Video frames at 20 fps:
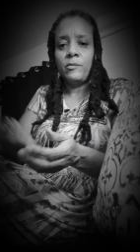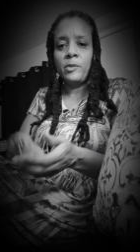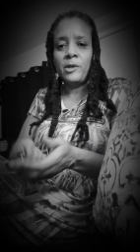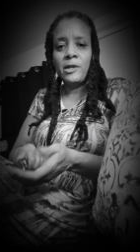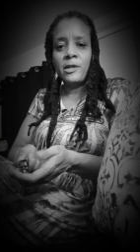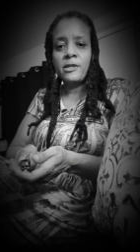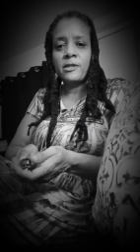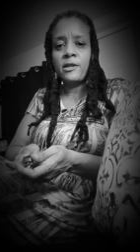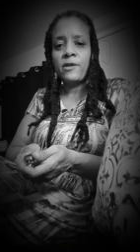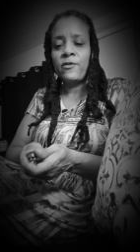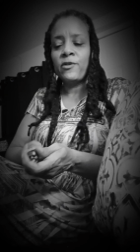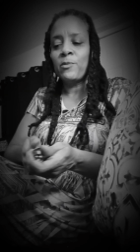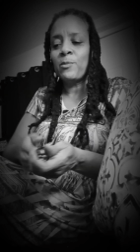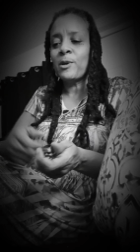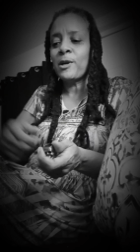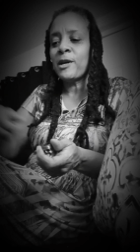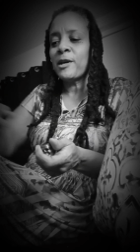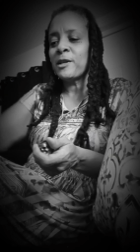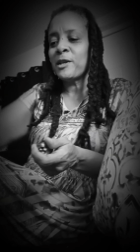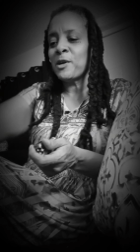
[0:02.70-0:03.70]
Peace
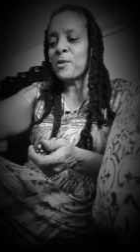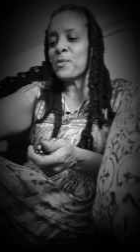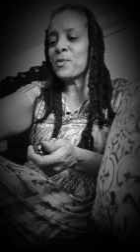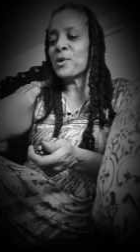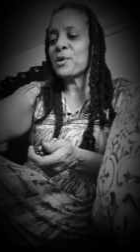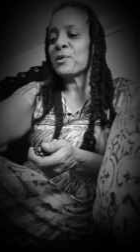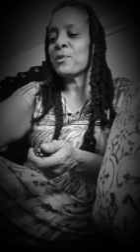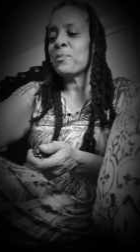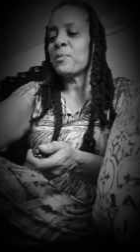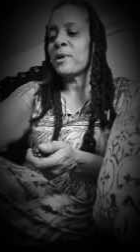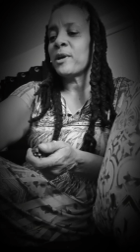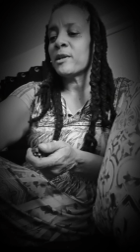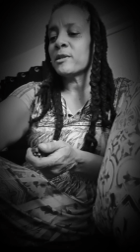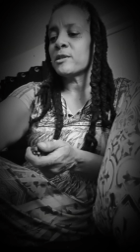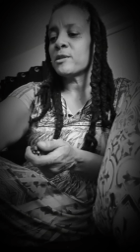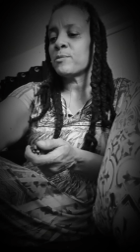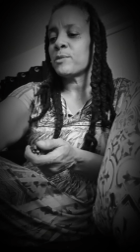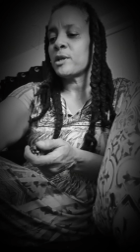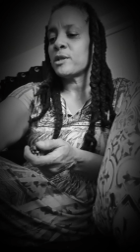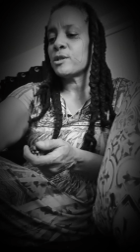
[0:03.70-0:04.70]
everybody, and welcome back
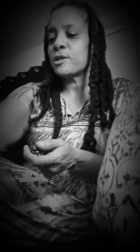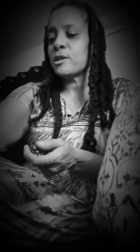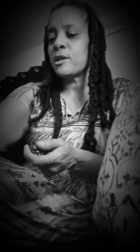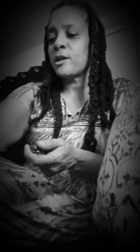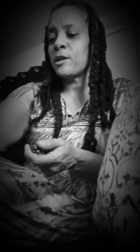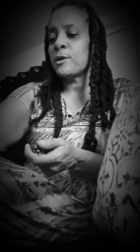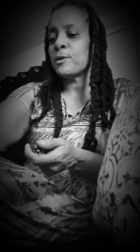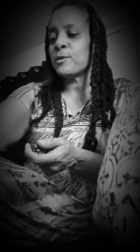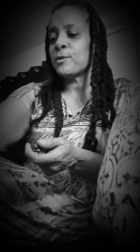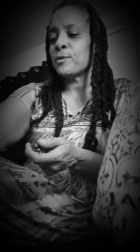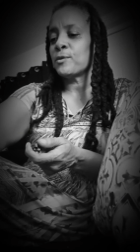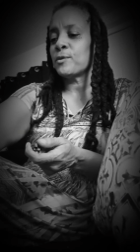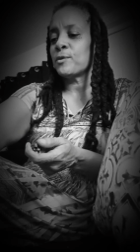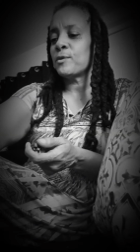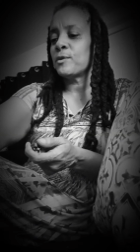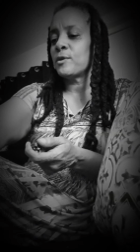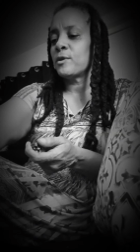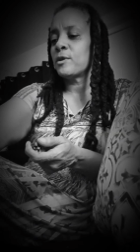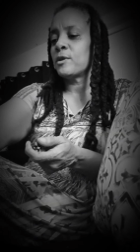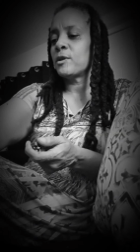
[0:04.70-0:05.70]
to my channel.
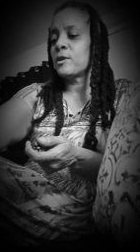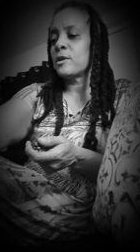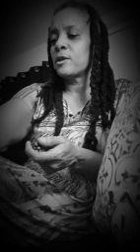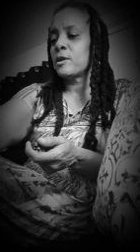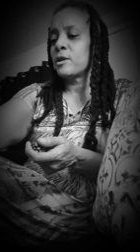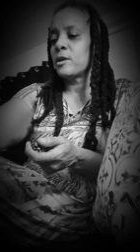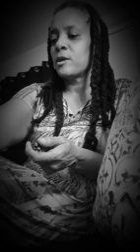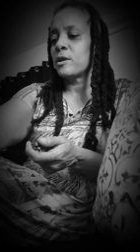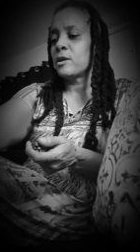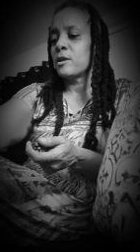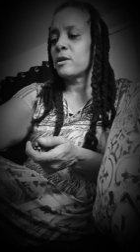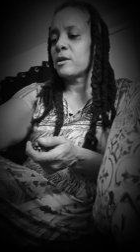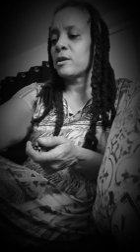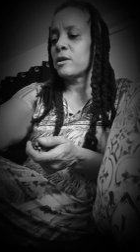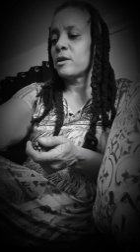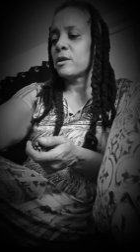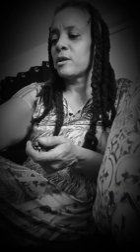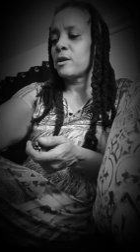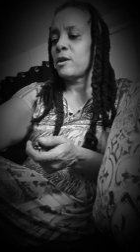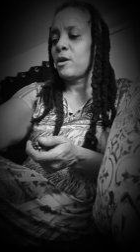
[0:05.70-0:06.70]

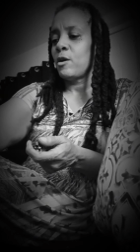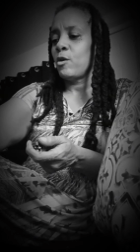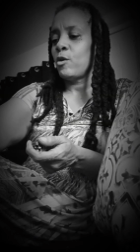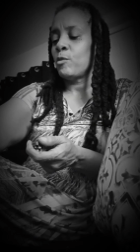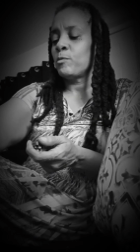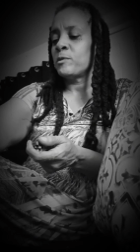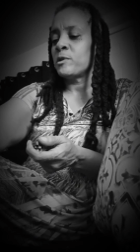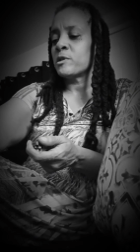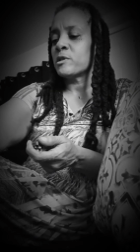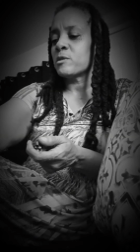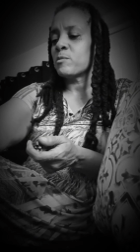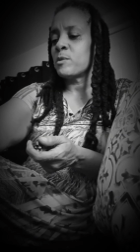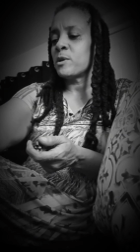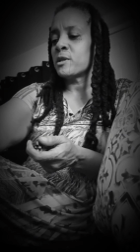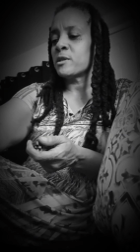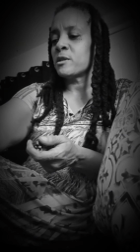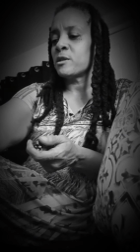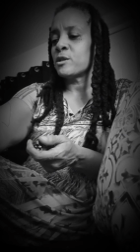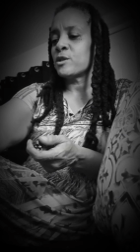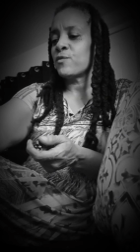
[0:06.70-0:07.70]
Hope this
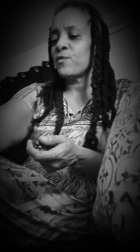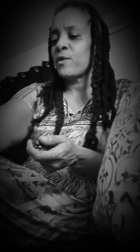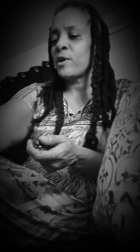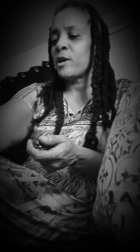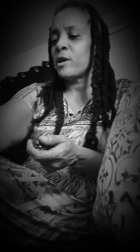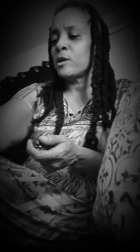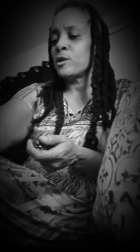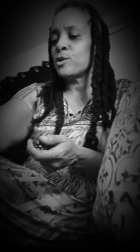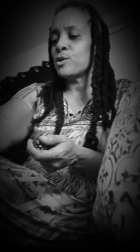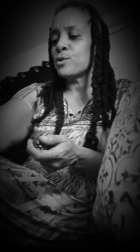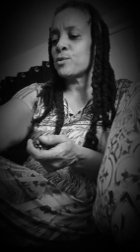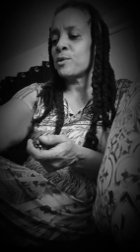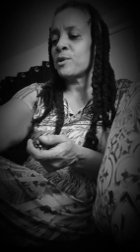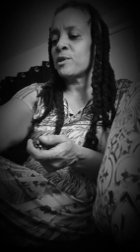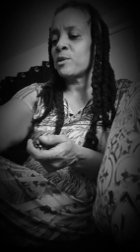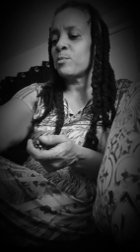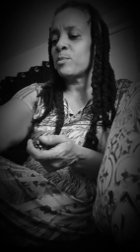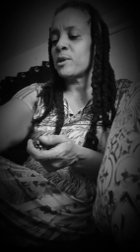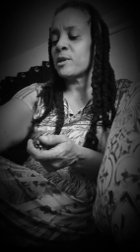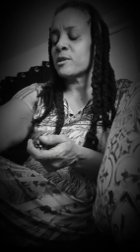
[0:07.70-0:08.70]
message finds you
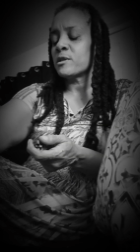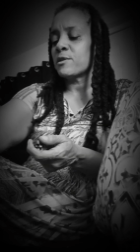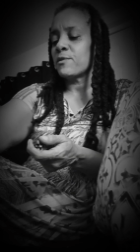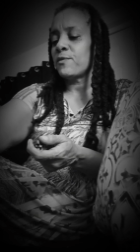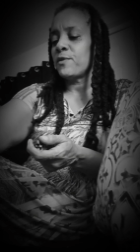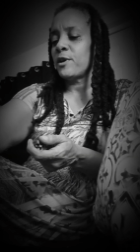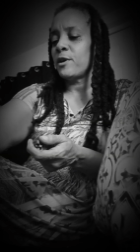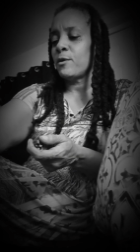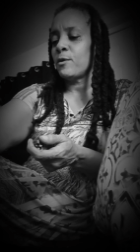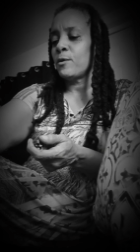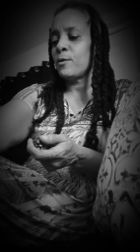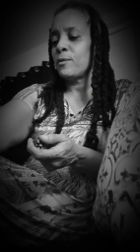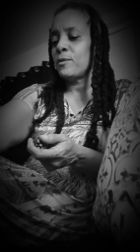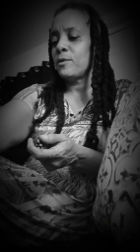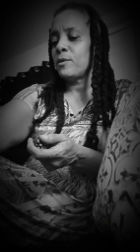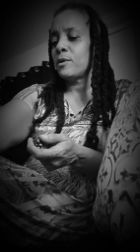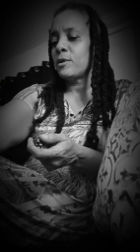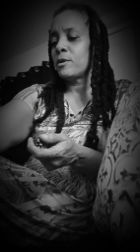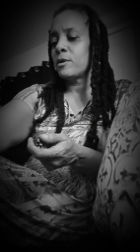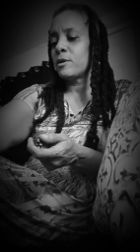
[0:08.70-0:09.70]
in the best of
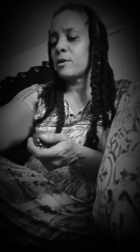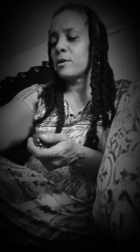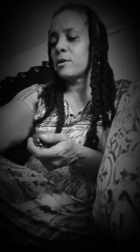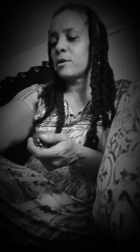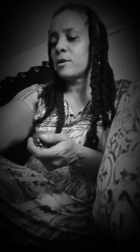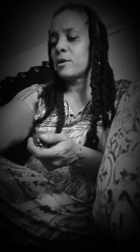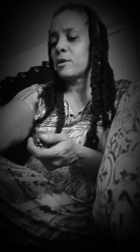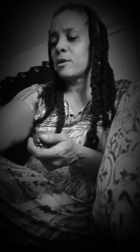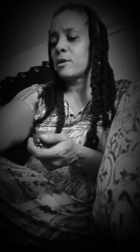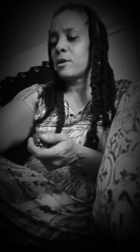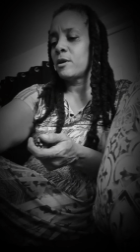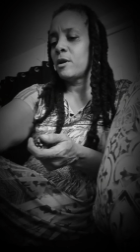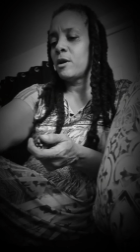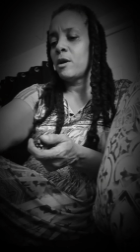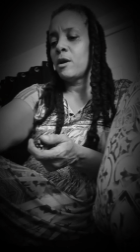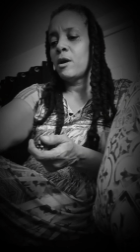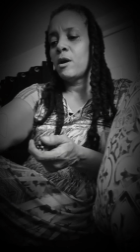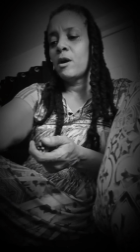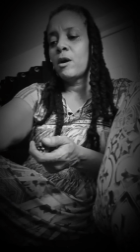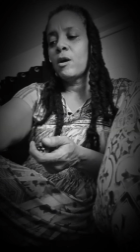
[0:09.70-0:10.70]
health.
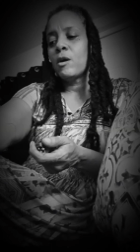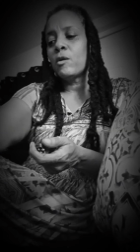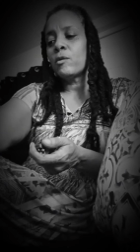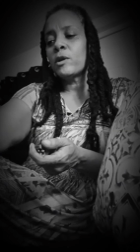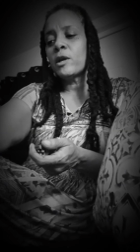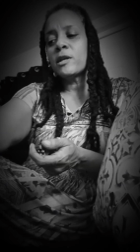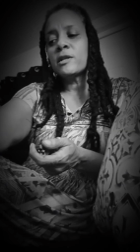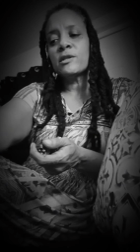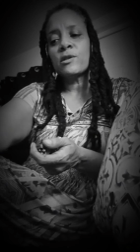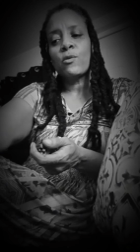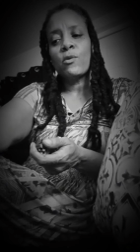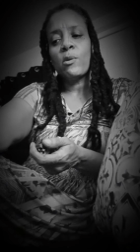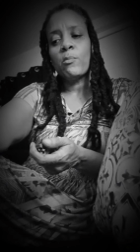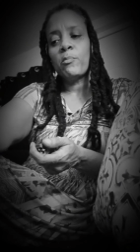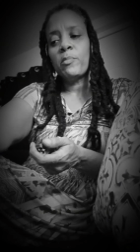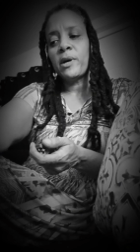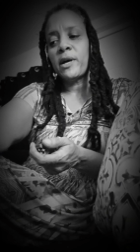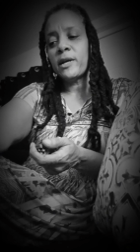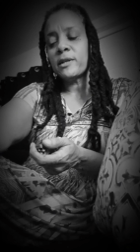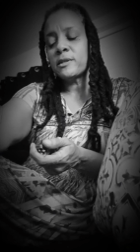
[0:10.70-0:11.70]
Okay, so
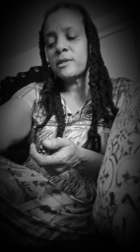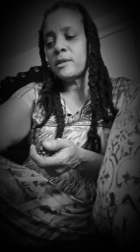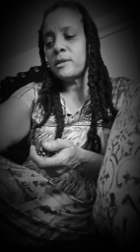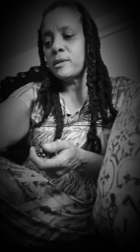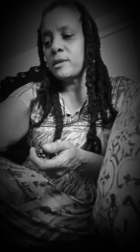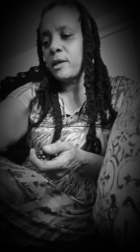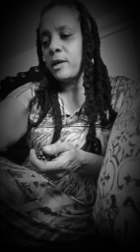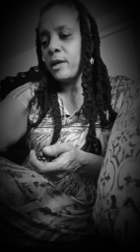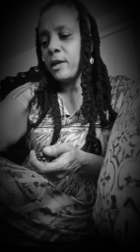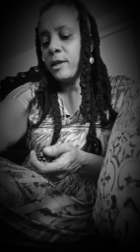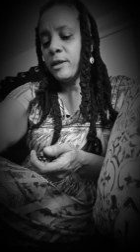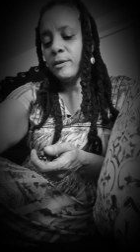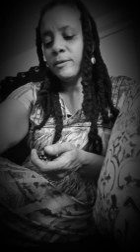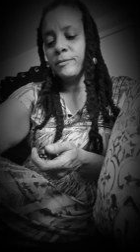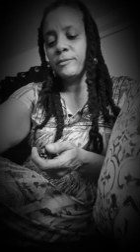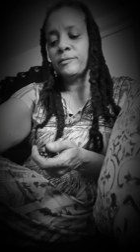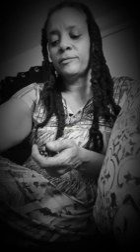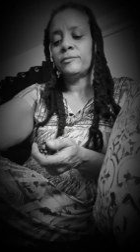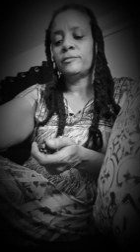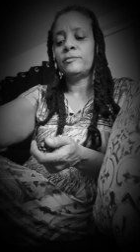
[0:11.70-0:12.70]
I'm back today.